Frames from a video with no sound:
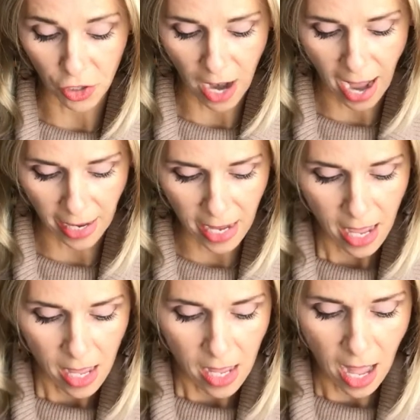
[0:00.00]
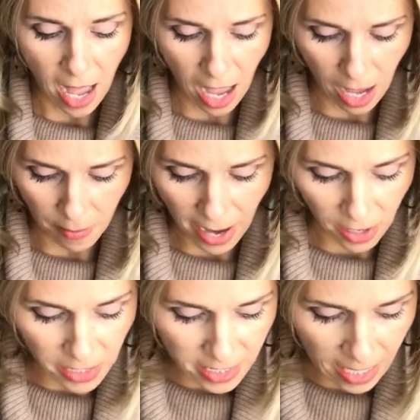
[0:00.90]
track, um, I
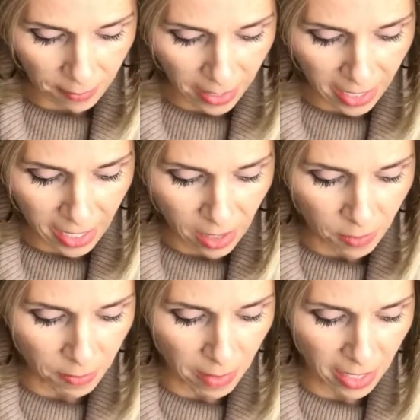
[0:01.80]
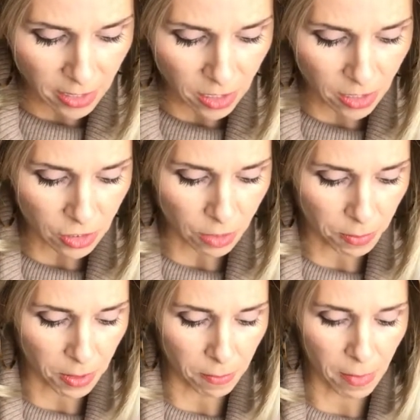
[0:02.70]
already set my reminder to
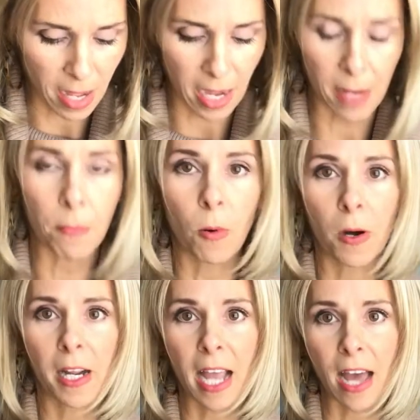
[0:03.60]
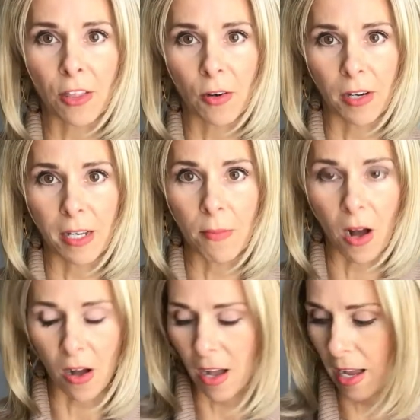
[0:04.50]
put my Portacath cream
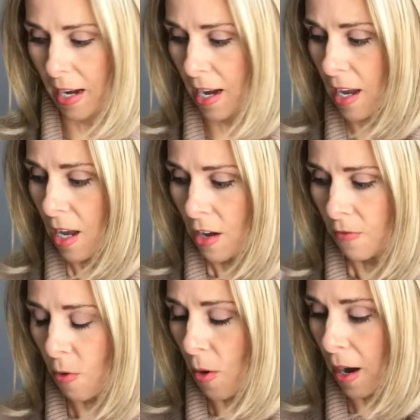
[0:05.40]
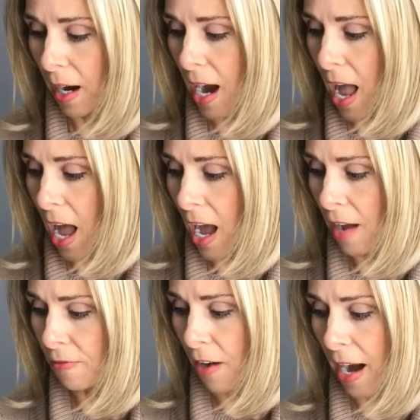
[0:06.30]
on for
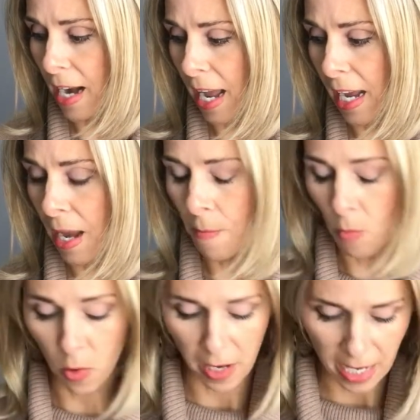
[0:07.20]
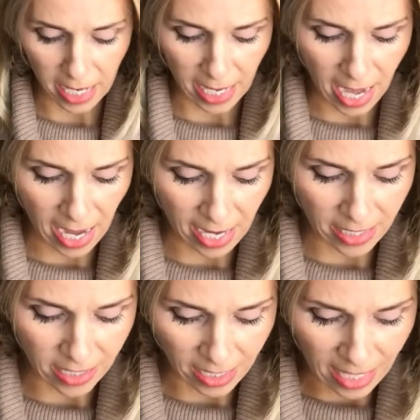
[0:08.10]
uh, Friday morning and I
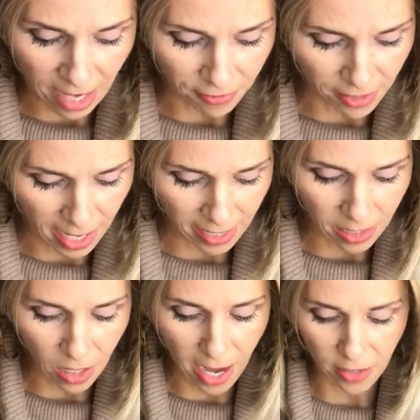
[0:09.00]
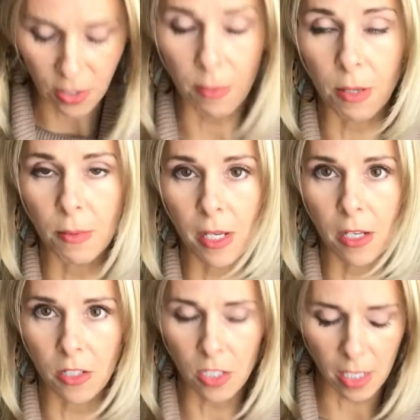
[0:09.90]
set that for nine o'clock so I'm gonna be
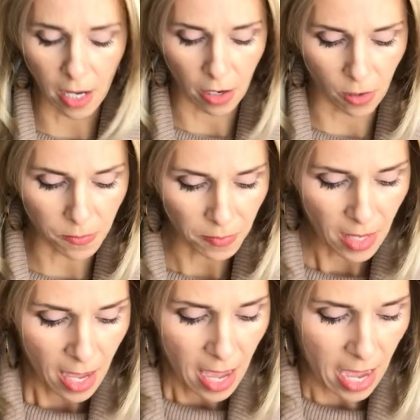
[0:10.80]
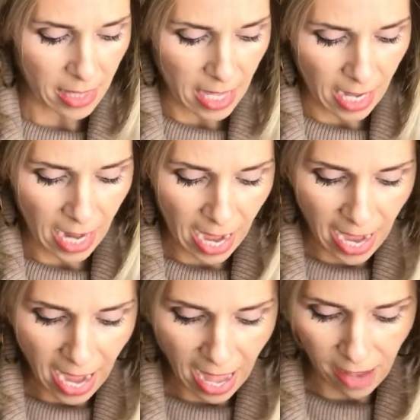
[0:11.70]
good to go. And then I
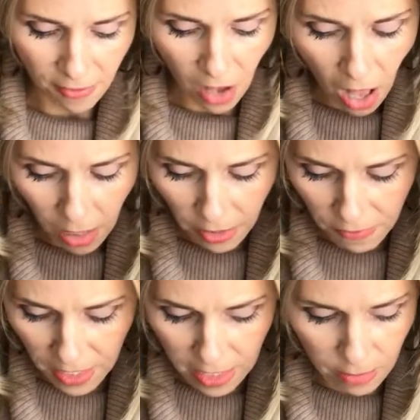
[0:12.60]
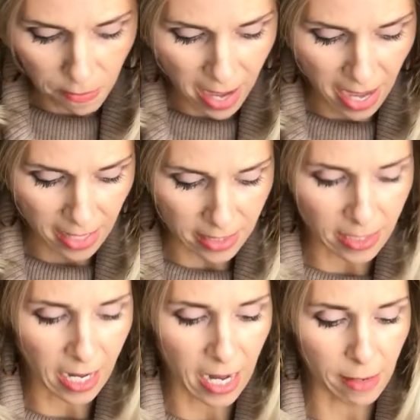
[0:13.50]
have all of these meds
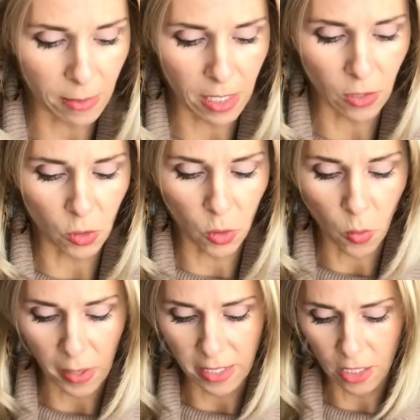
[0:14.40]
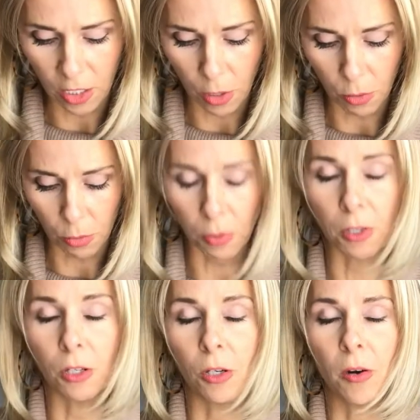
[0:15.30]
that I am going to go
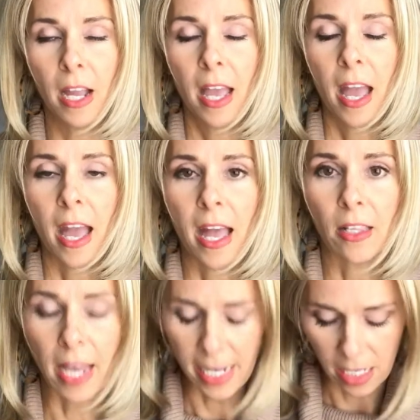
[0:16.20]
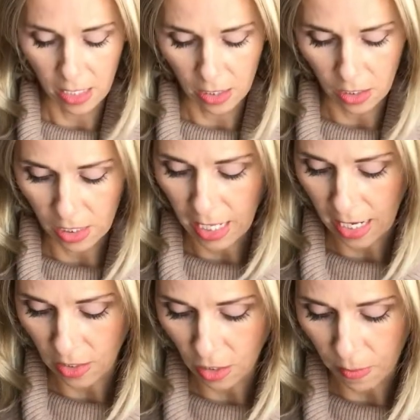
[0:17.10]
through like a good
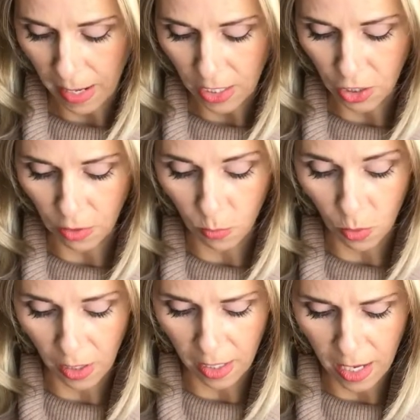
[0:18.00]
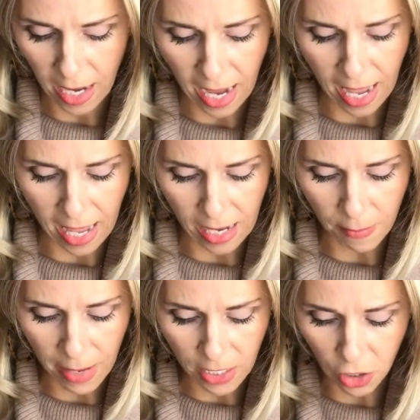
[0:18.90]
cancer patient would and
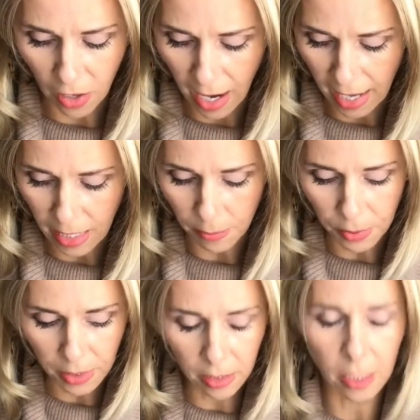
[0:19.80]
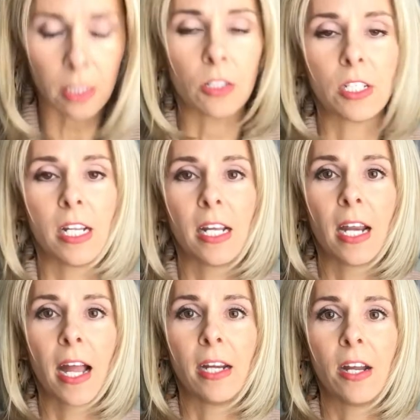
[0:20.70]
make sure I completely
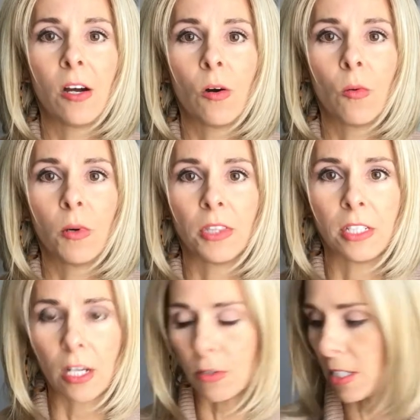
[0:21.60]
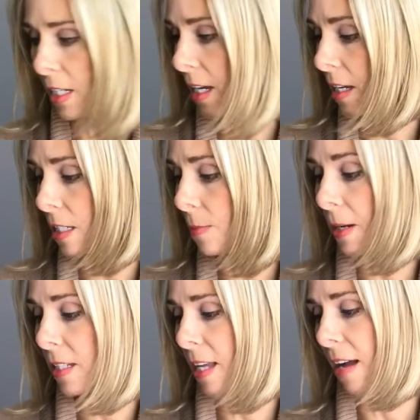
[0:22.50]
understand I know what the dosing is
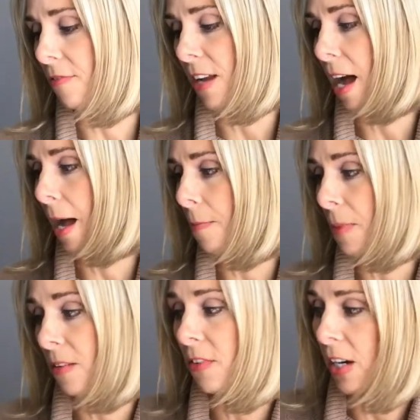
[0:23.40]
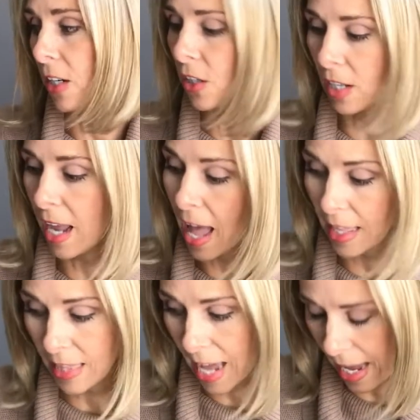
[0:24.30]
because I have not been very good
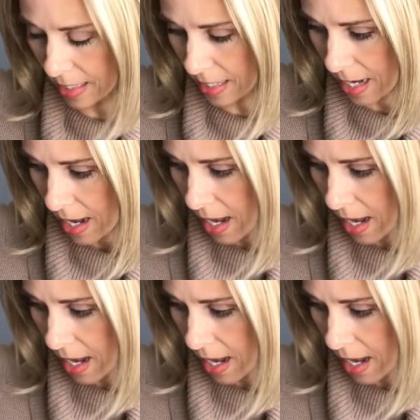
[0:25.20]
at that